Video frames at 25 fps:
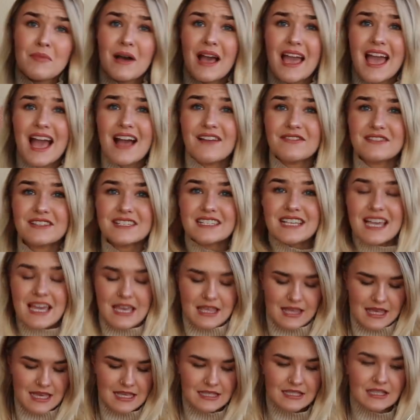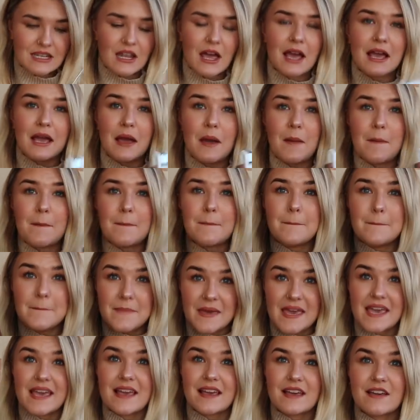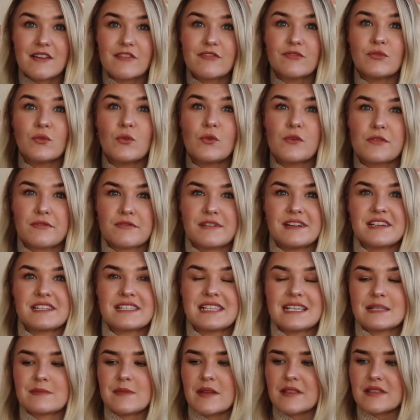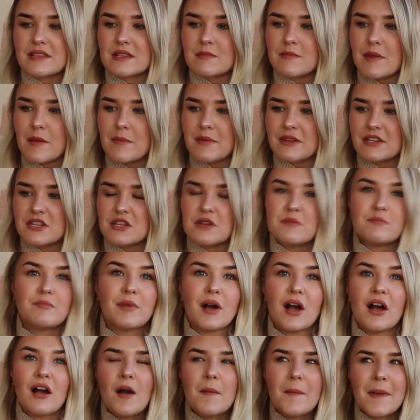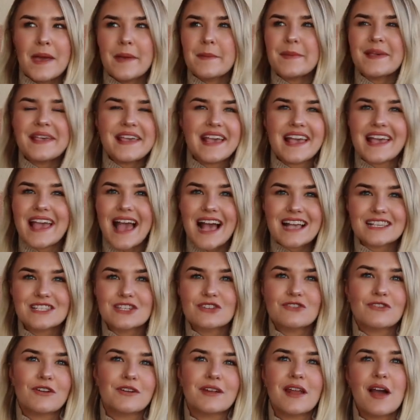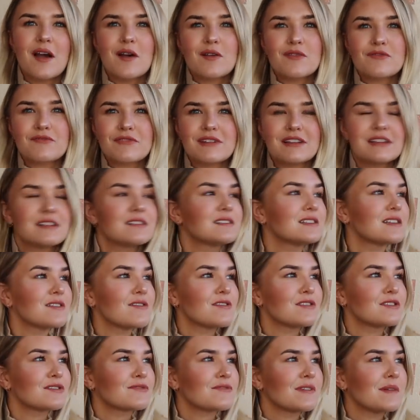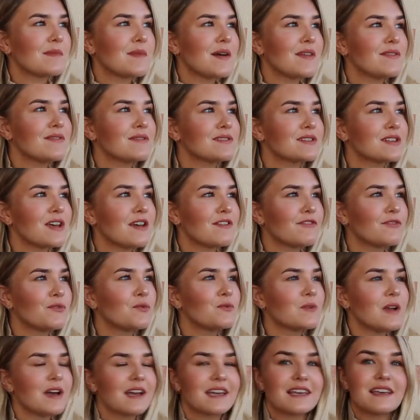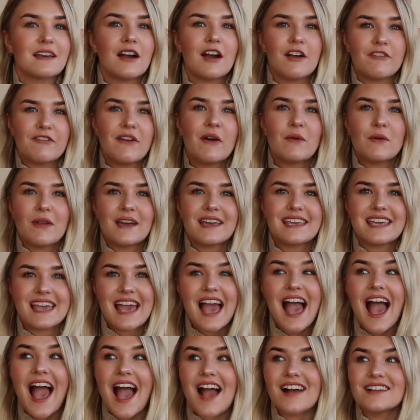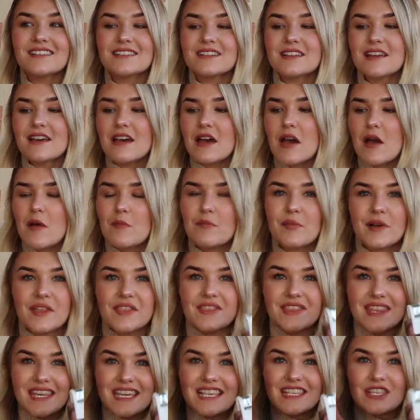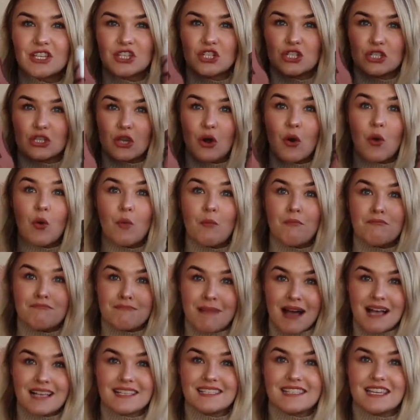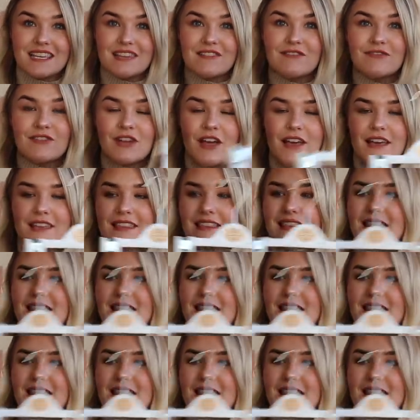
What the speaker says: But I have to say, these are like big for 3 to 6 months, in my opinion, but maybe he hasn't grown out of 0 to 3 months. I felt like he had, but these are just massive, like,